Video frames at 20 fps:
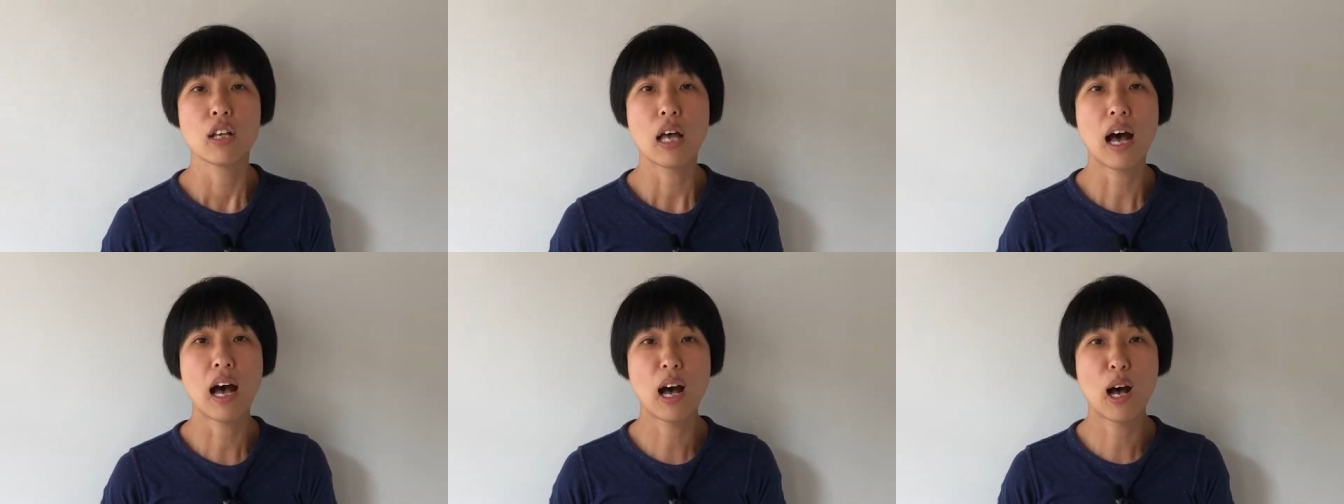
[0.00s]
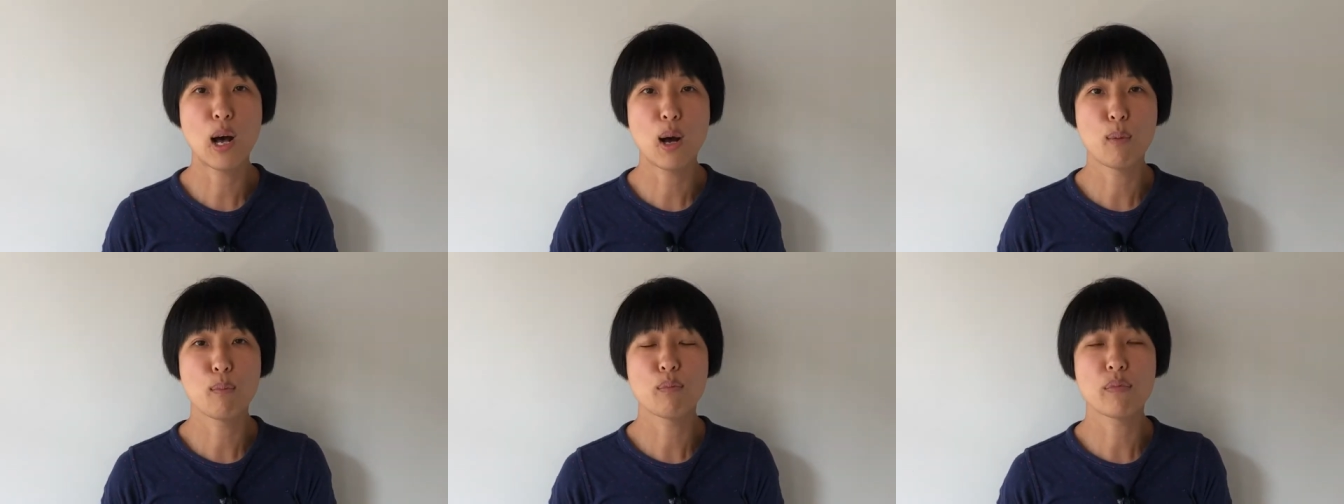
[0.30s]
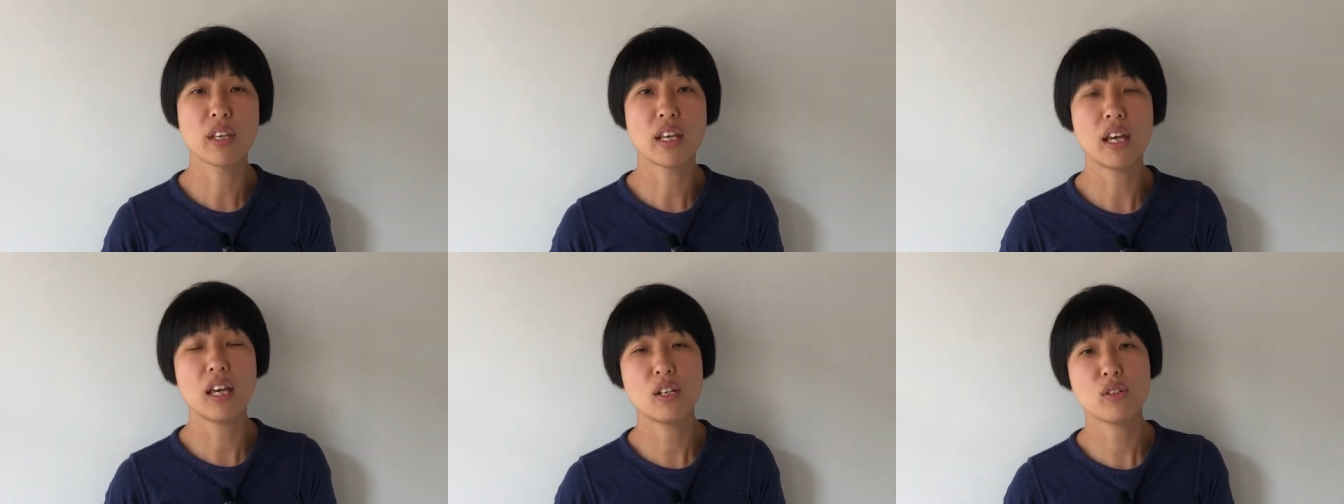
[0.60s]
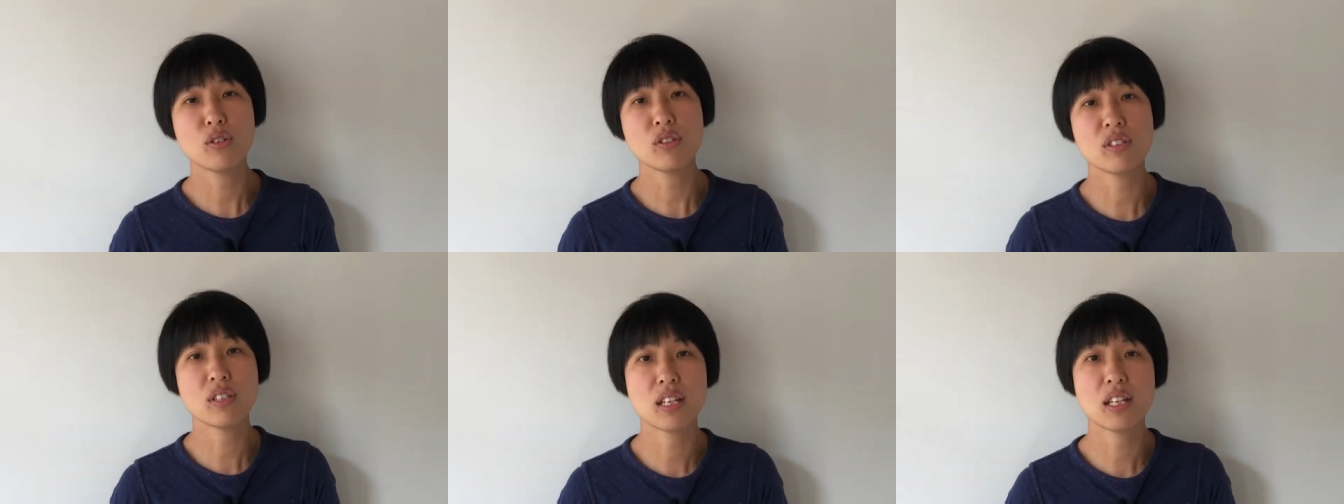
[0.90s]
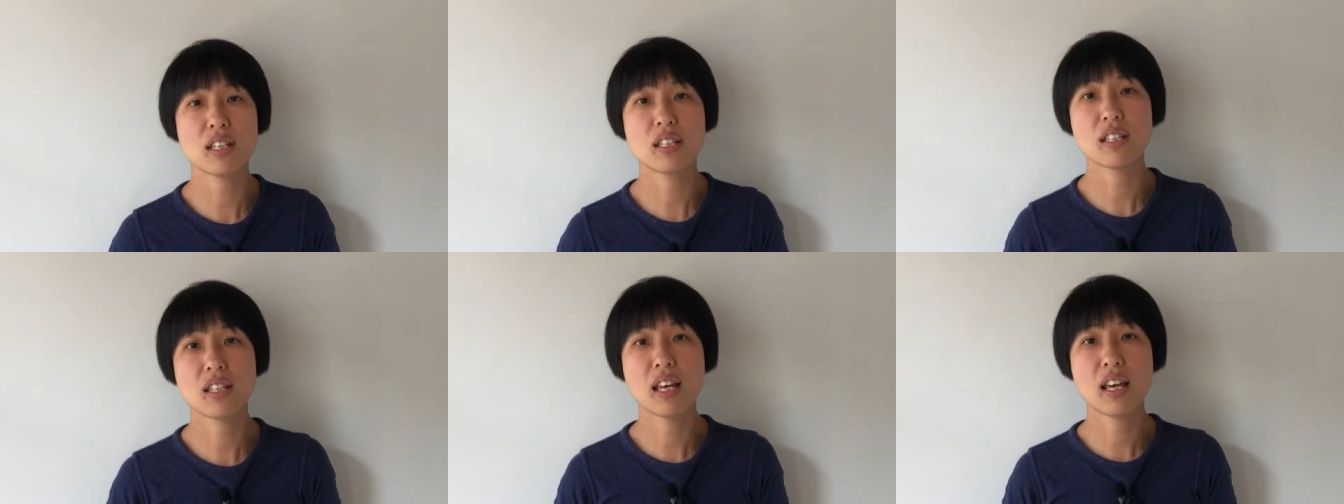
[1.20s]
Um, the
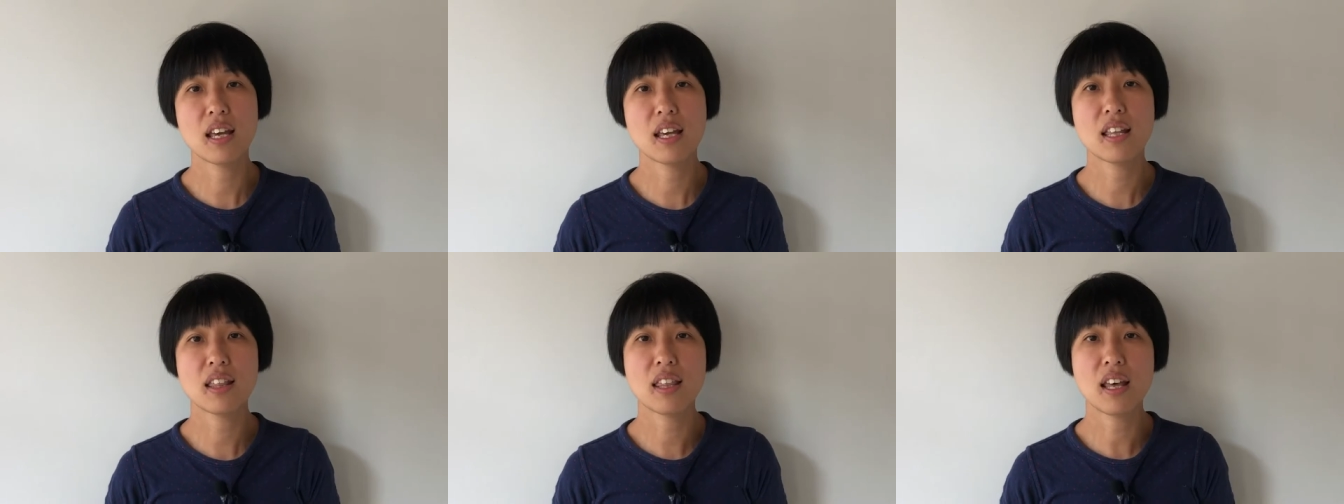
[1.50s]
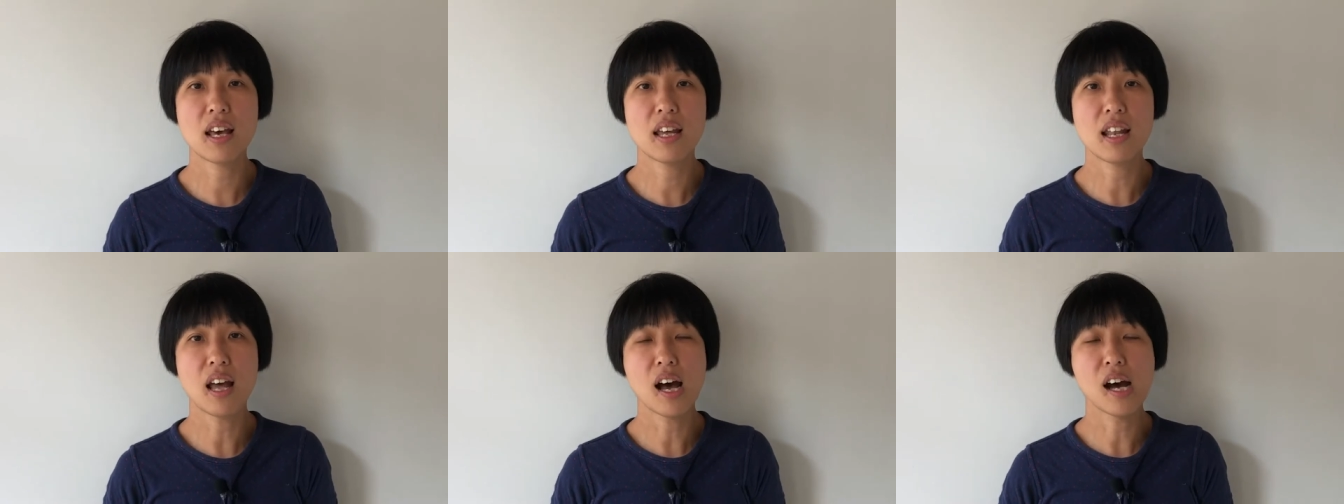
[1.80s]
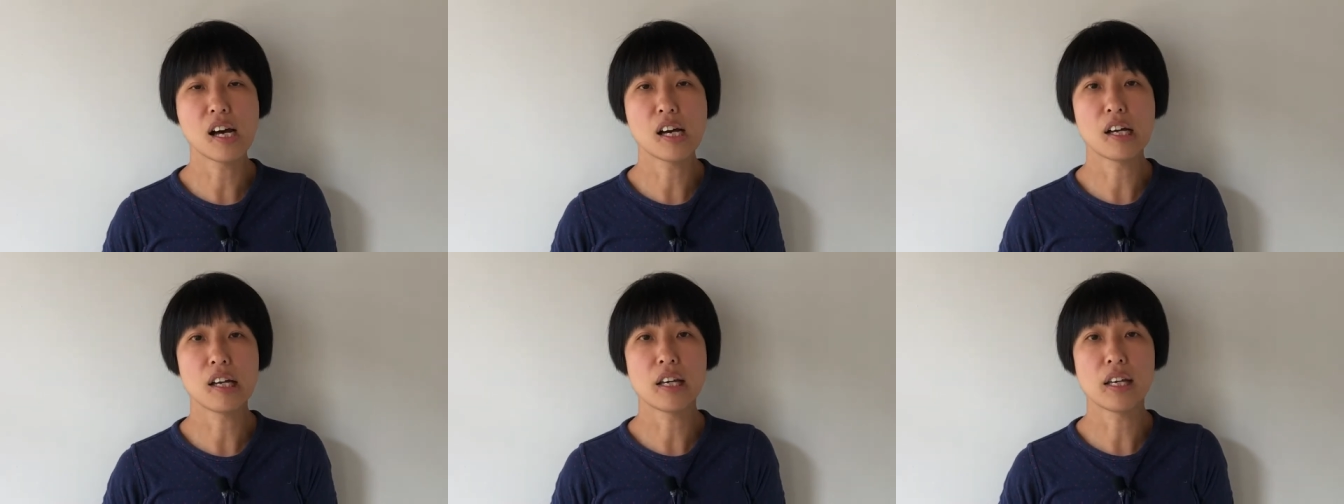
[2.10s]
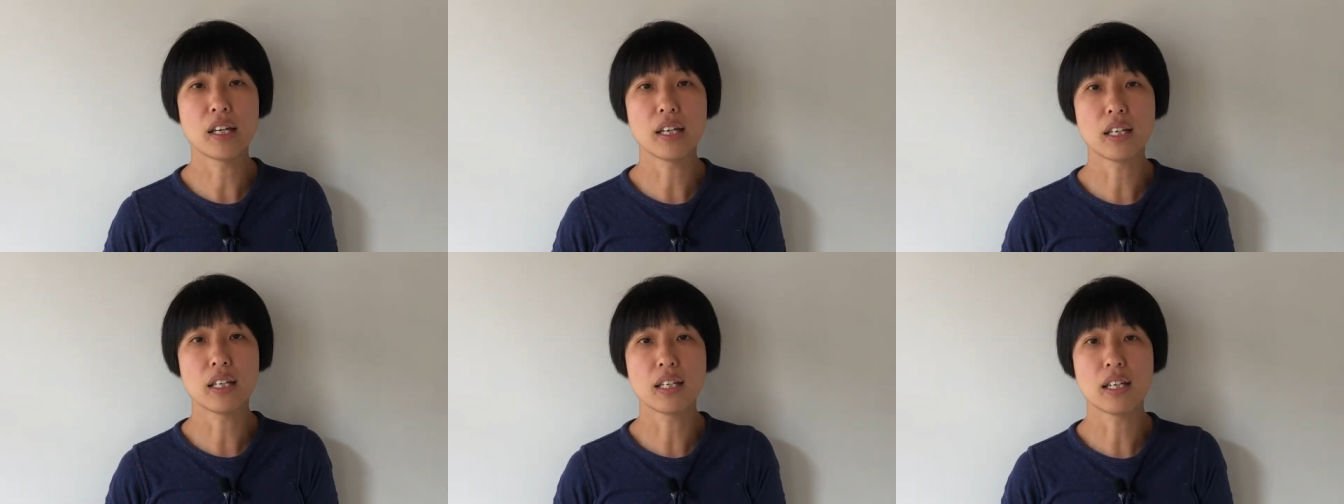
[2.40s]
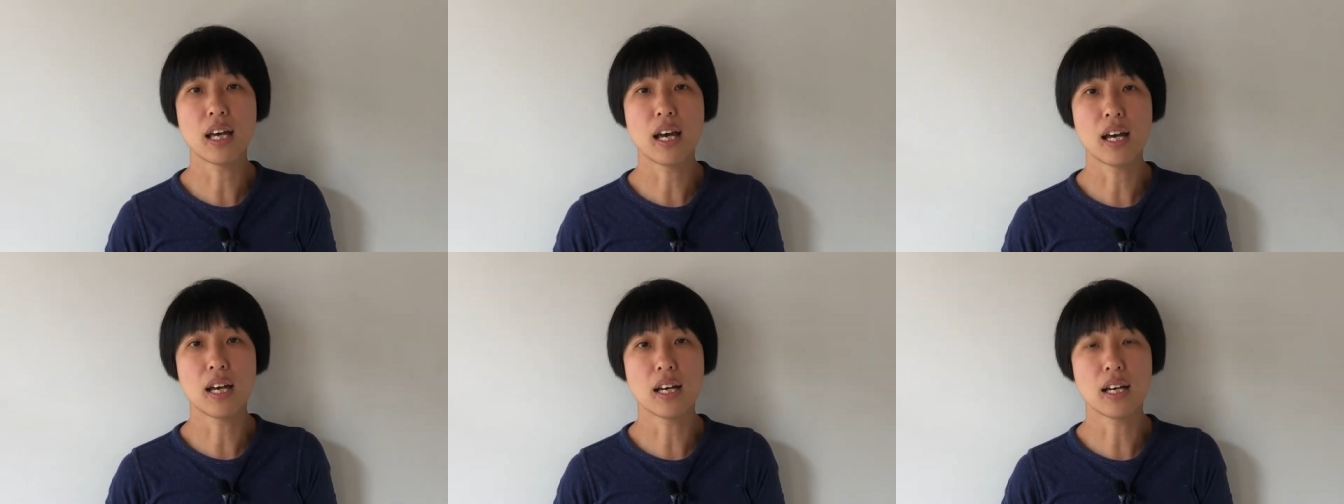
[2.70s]
interesting thing that
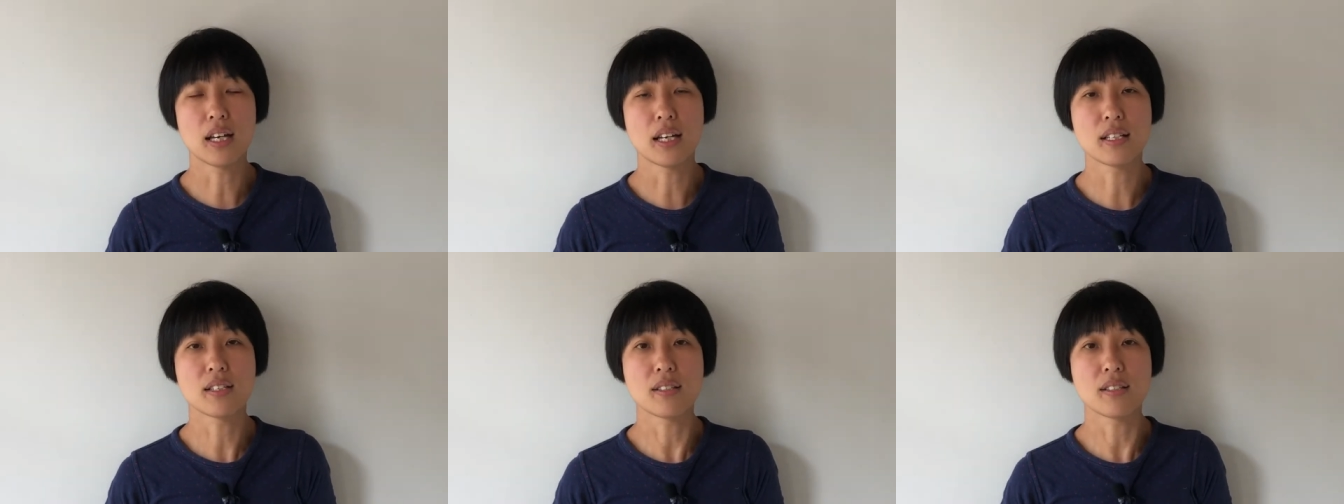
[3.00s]
I uh,